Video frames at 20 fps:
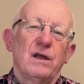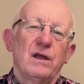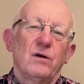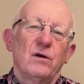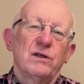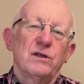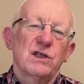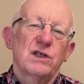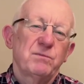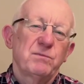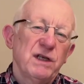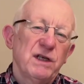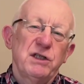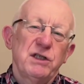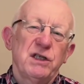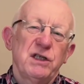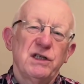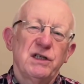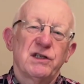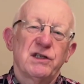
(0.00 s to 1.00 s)

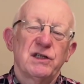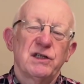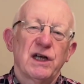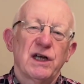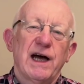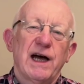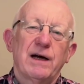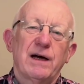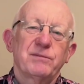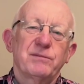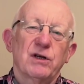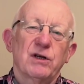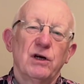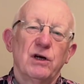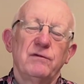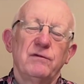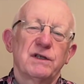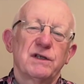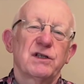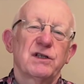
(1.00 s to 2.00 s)
Species adapt
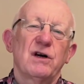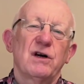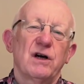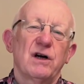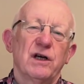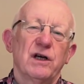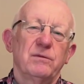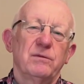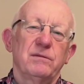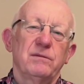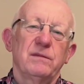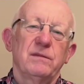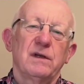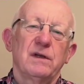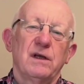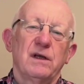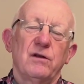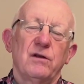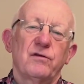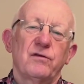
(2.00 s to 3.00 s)
over time
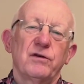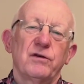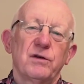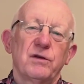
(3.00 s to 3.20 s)
through the